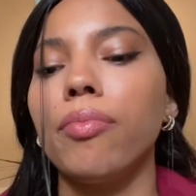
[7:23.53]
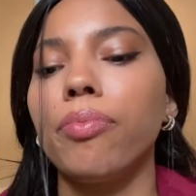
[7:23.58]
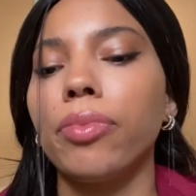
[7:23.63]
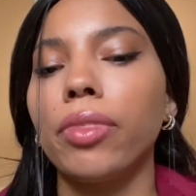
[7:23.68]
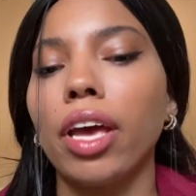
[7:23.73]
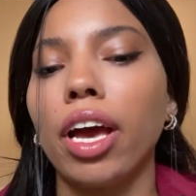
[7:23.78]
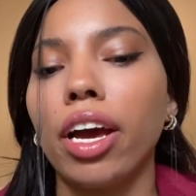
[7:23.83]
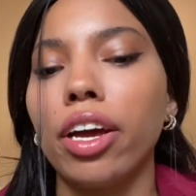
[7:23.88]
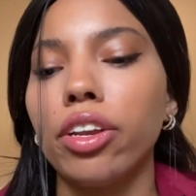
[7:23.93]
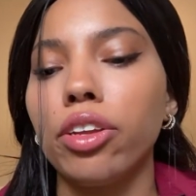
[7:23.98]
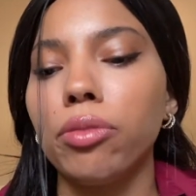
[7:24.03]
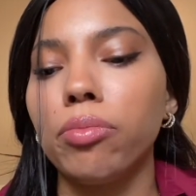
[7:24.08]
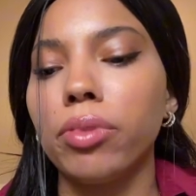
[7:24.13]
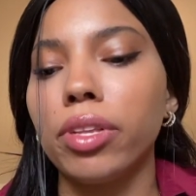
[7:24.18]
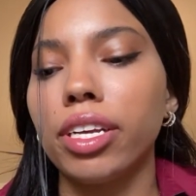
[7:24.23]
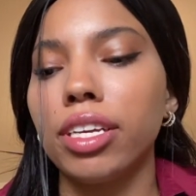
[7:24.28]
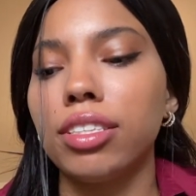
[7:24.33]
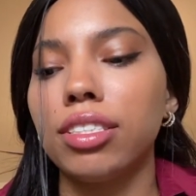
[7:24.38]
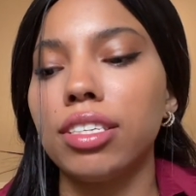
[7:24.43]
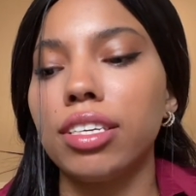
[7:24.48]
How do you
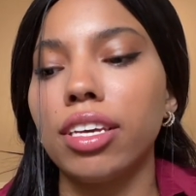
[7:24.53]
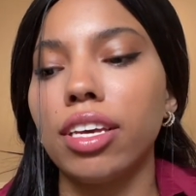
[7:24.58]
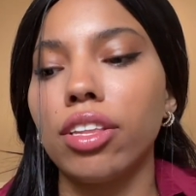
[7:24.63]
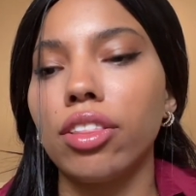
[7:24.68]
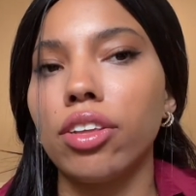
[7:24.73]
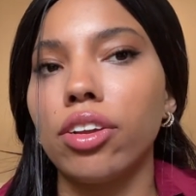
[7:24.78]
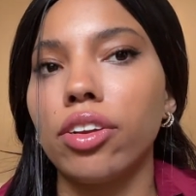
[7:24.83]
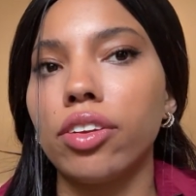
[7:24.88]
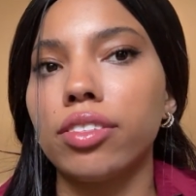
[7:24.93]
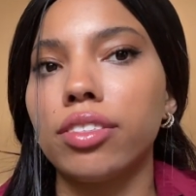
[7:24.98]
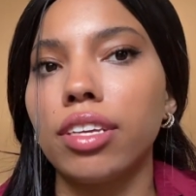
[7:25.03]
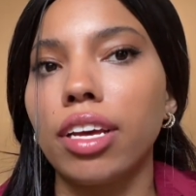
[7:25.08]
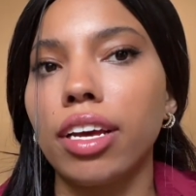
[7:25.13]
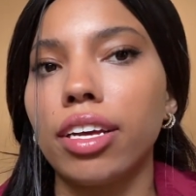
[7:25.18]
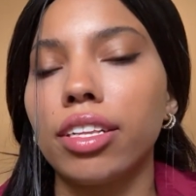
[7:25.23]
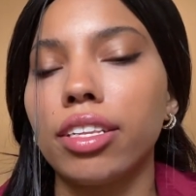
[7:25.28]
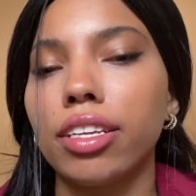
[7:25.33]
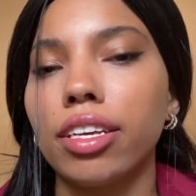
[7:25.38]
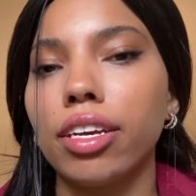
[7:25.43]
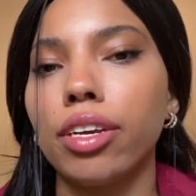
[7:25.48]
plan to get there
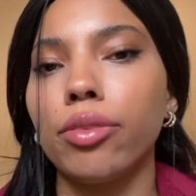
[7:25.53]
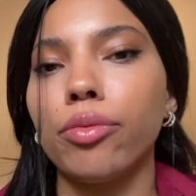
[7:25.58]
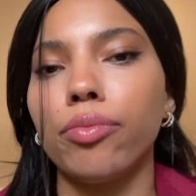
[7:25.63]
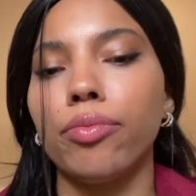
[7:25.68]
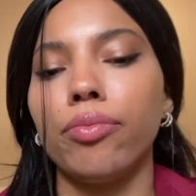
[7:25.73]
exactly?